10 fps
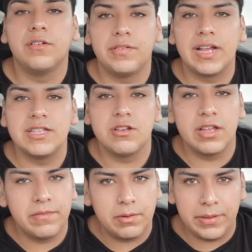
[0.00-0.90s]
Don't forget to
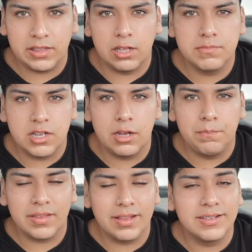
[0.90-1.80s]
give it a big thumbs
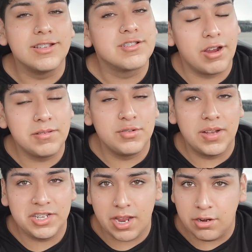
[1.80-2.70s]
up. Subscribe to
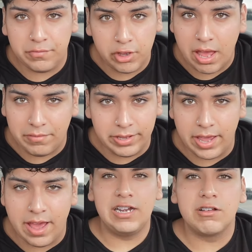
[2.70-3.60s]
my channel if you haven't
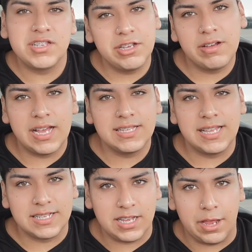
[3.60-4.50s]
yet. And I'll see you guys
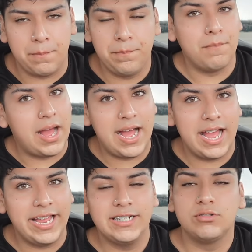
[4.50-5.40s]
next time.
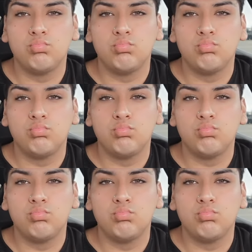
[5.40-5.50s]
Bye.